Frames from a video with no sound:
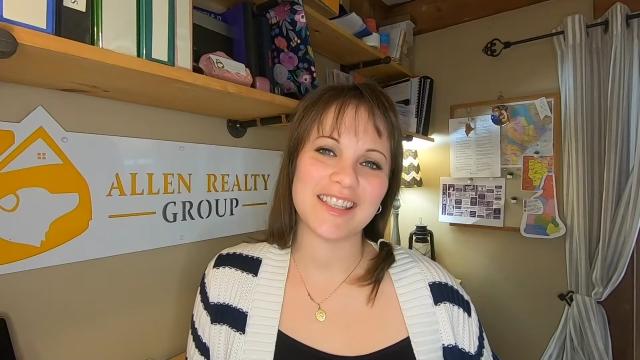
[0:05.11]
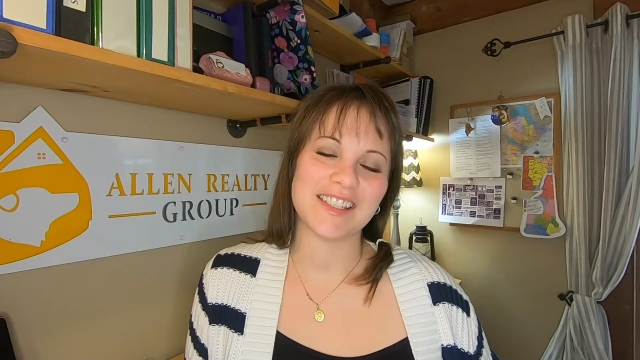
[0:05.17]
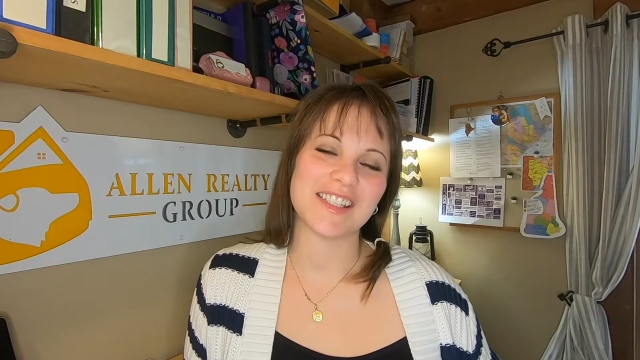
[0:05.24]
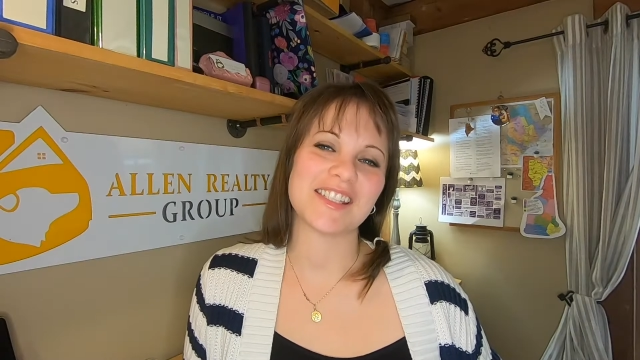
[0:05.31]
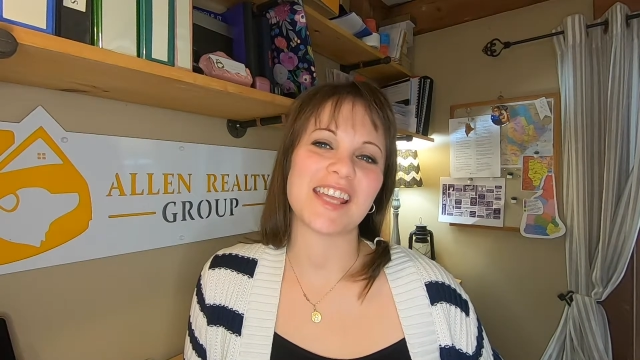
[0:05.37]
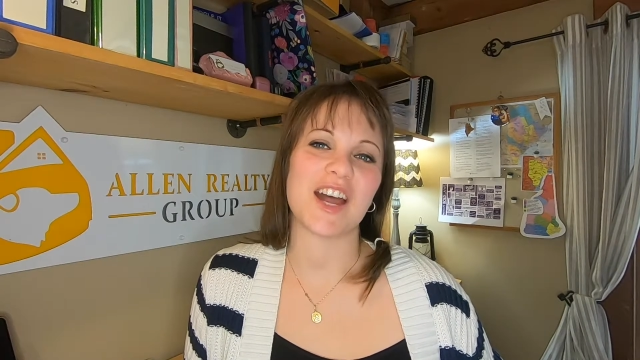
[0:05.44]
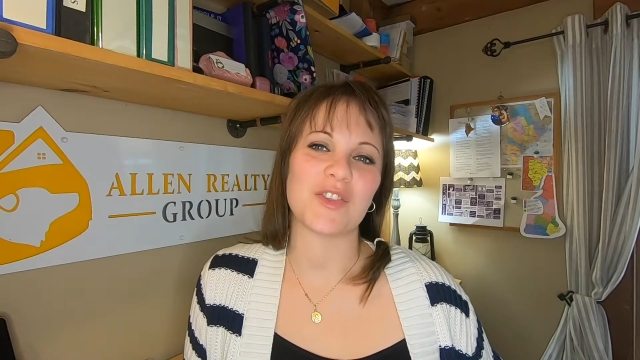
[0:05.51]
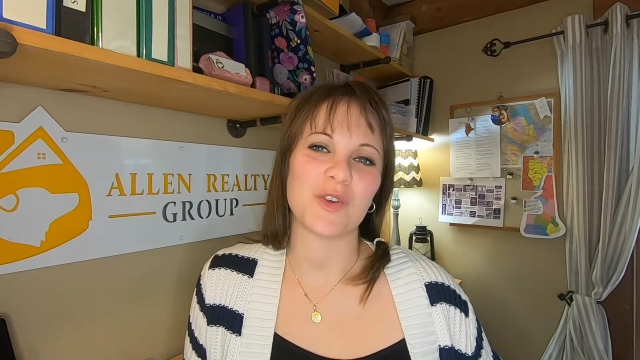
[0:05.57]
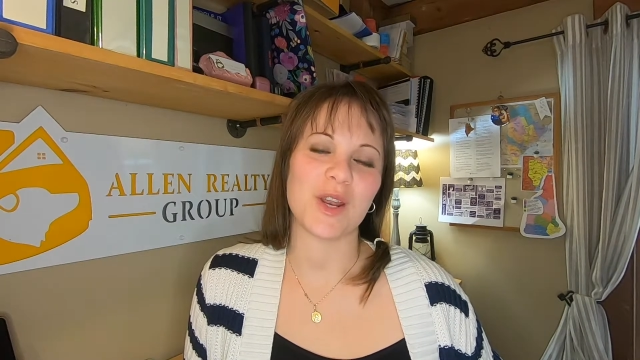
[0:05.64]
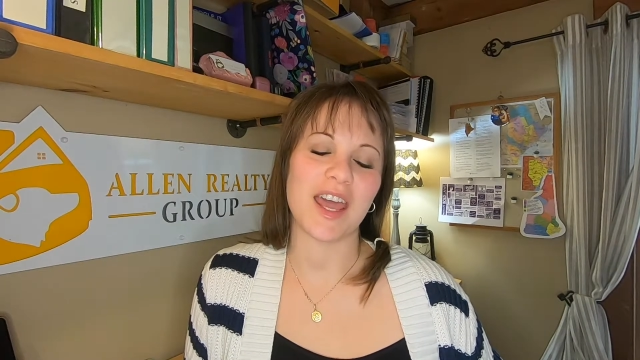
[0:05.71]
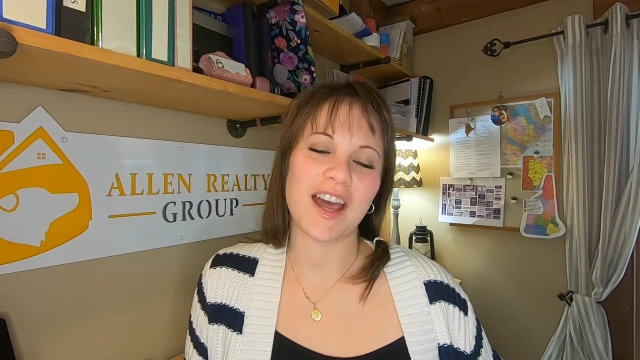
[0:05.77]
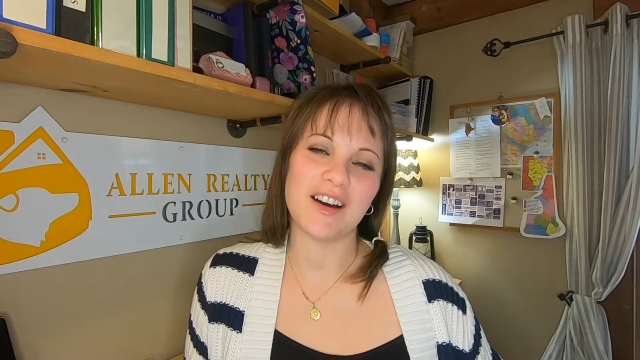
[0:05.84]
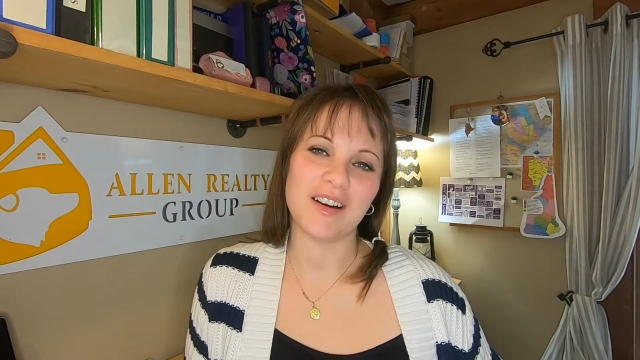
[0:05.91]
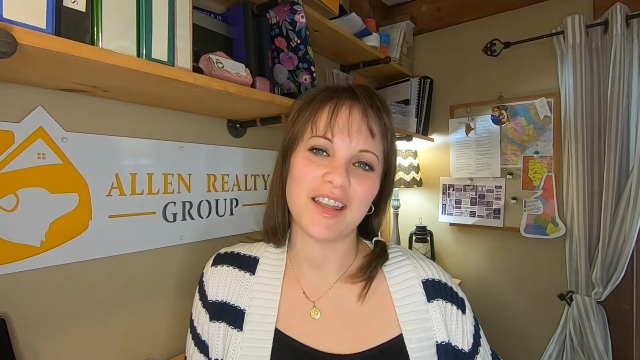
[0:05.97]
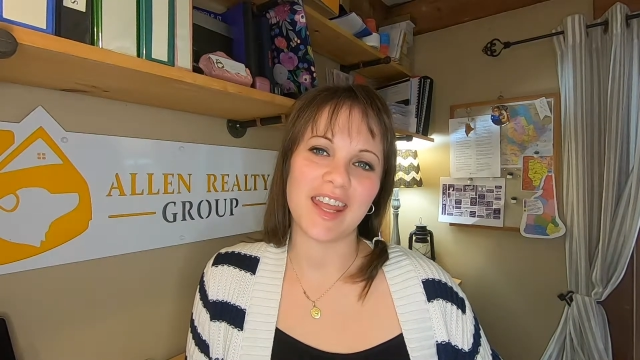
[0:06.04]
this is Catherine
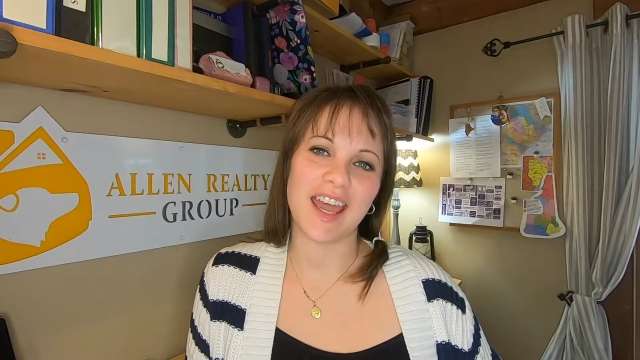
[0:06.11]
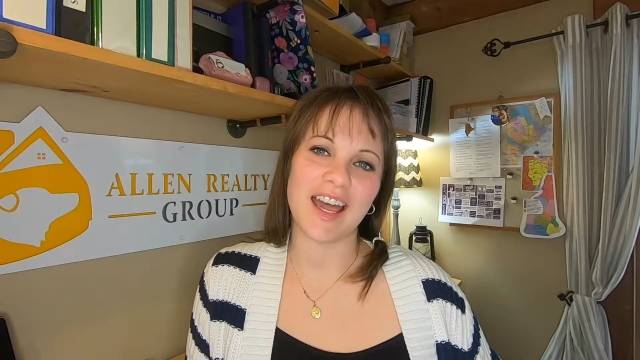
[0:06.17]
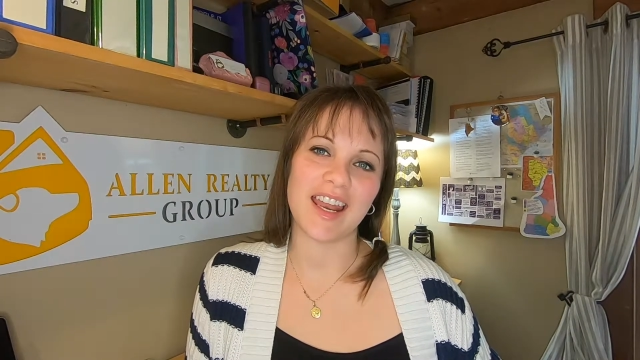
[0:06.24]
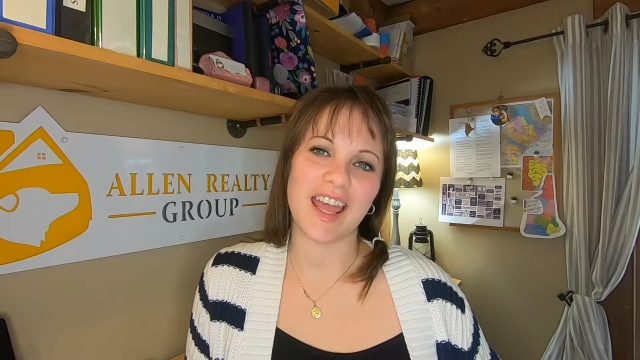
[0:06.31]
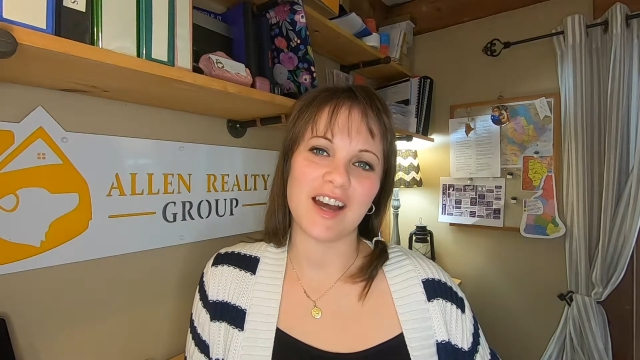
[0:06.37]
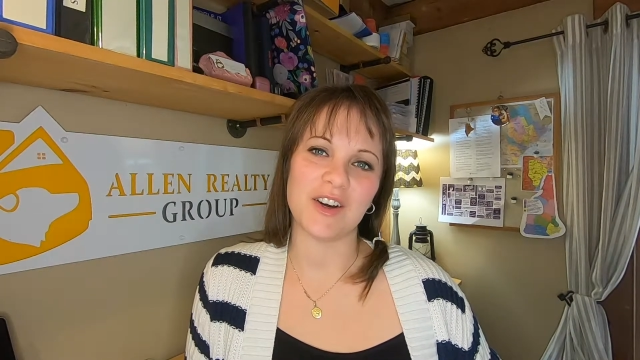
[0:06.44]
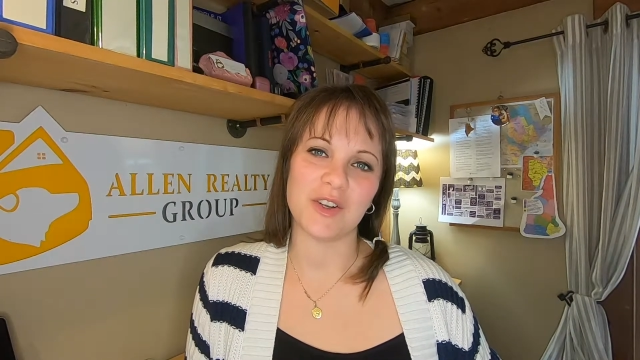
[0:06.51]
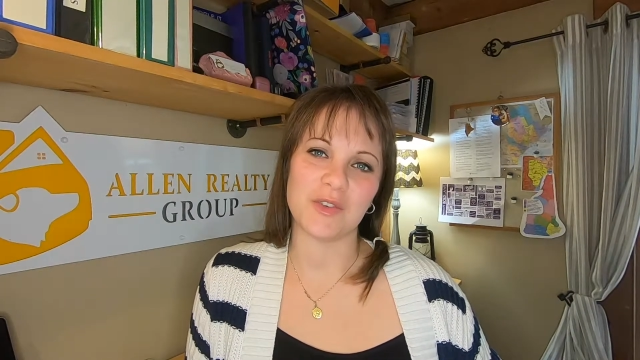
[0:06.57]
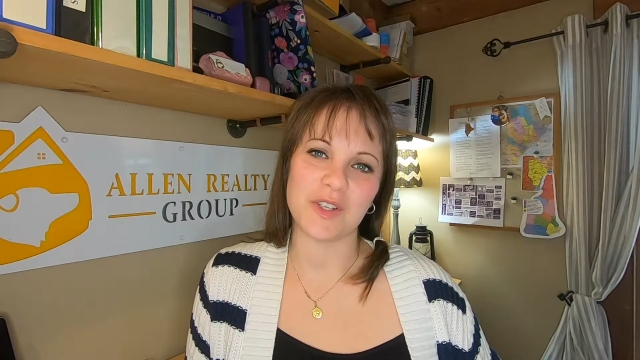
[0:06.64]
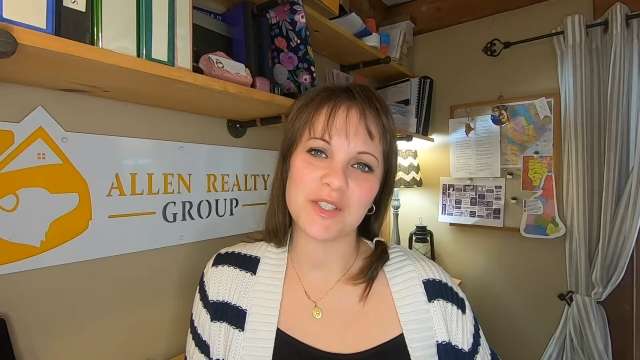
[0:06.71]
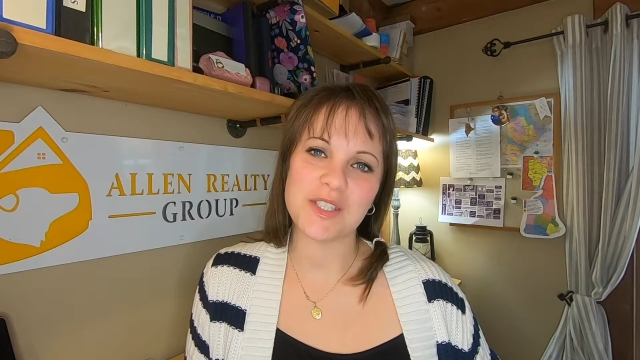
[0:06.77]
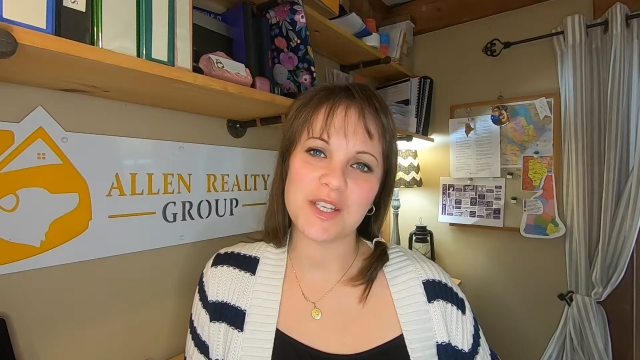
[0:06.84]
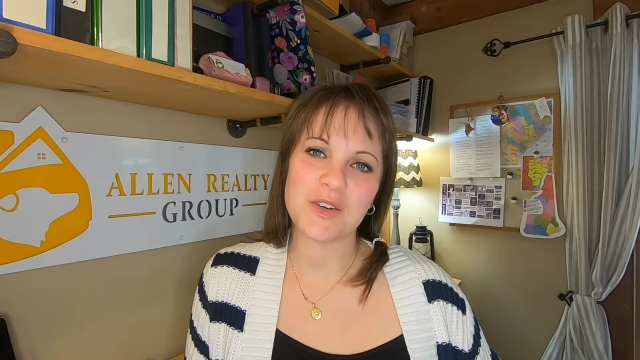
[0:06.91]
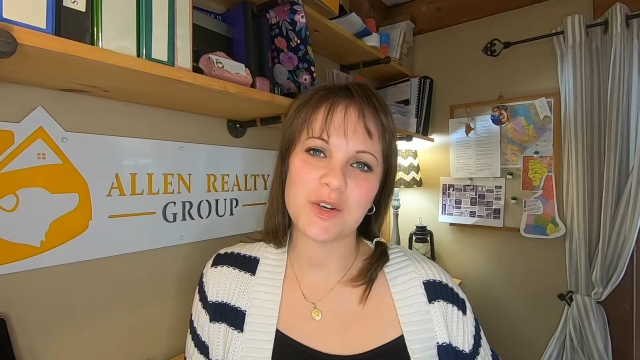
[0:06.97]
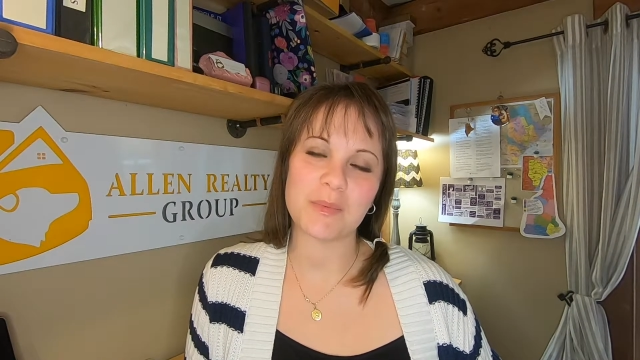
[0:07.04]
Allen at Allen
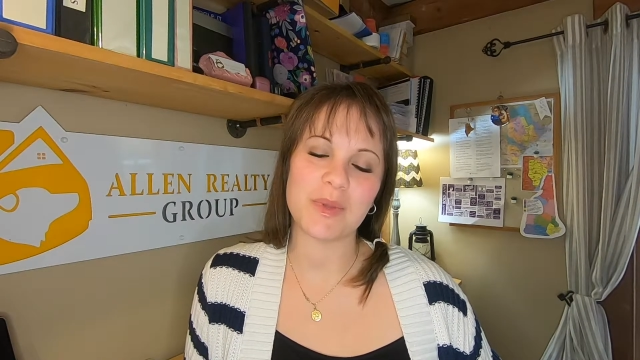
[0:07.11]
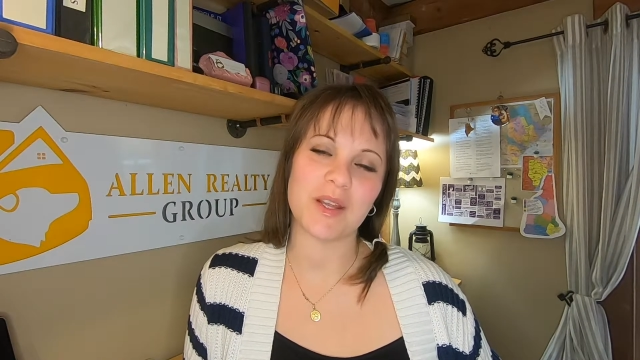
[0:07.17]
Realty Group